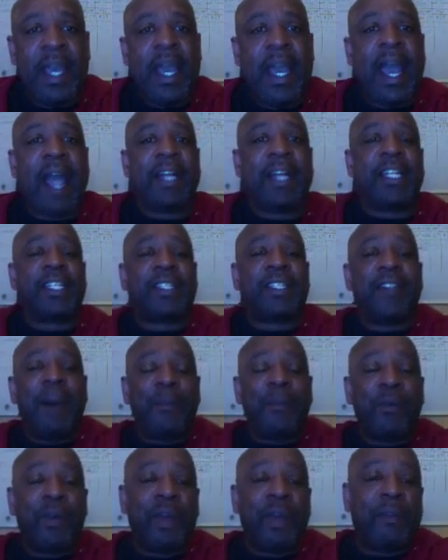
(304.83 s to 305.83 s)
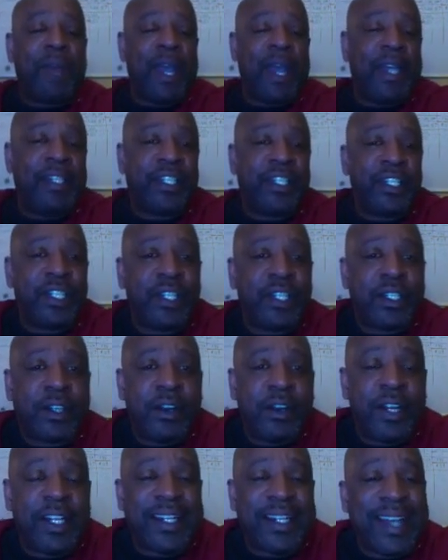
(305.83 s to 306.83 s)
And a summary page is just
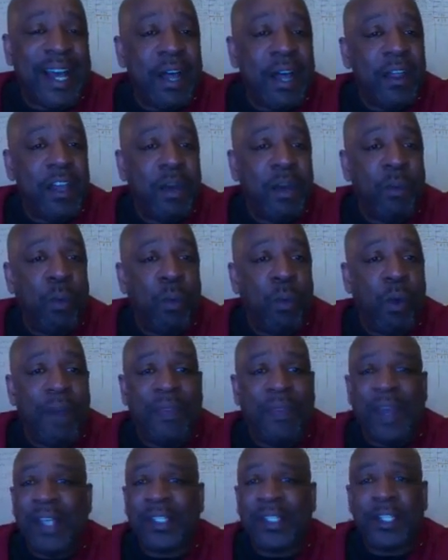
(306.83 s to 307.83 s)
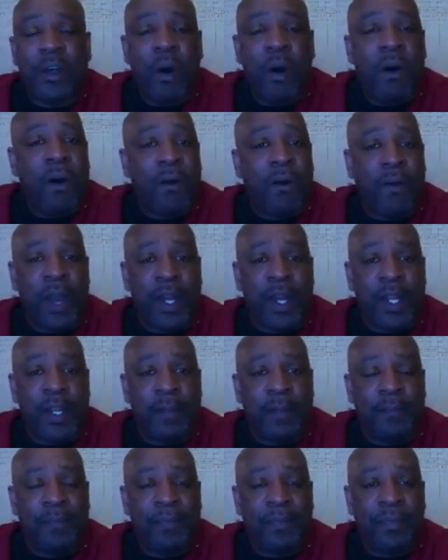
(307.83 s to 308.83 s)
going to tell them what they saw already,
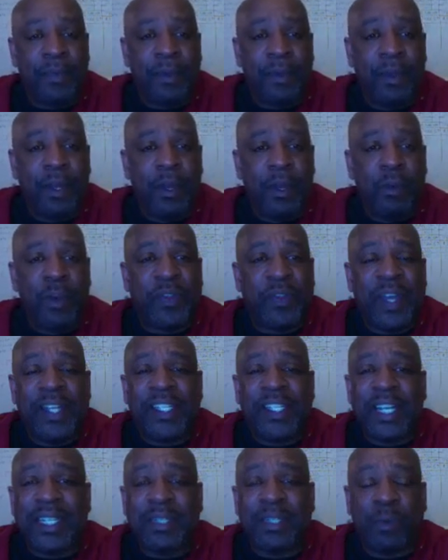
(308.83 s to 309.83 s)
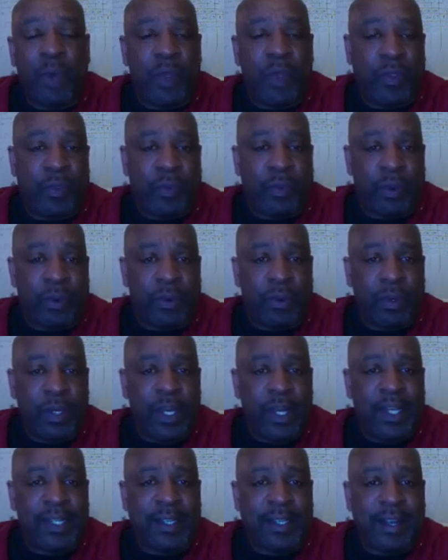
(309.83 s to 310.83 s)
what they just went through.
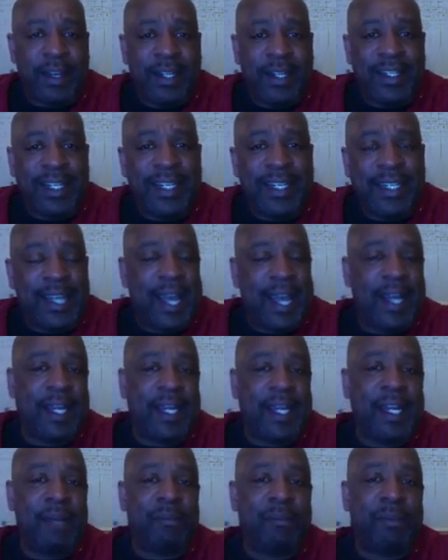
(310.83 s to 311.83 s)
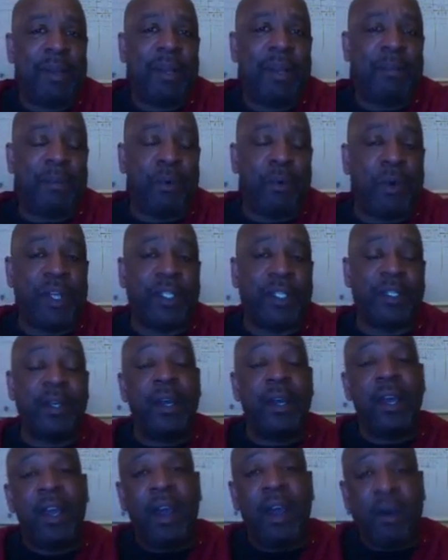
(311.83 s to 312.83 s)
And it's going to detail it in bullet points
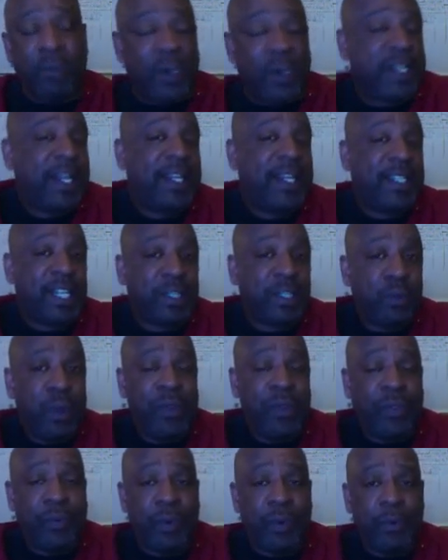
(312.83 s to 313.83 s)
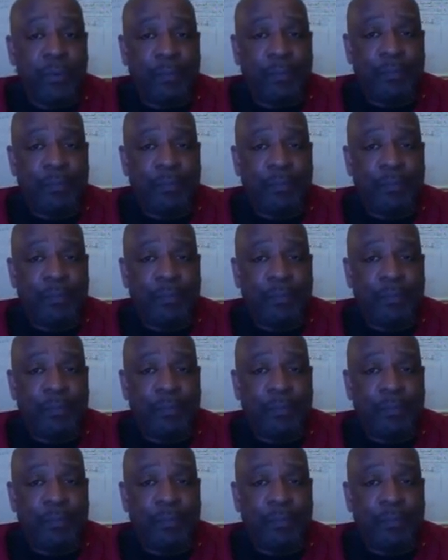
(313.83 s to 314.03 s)
of what they just went through.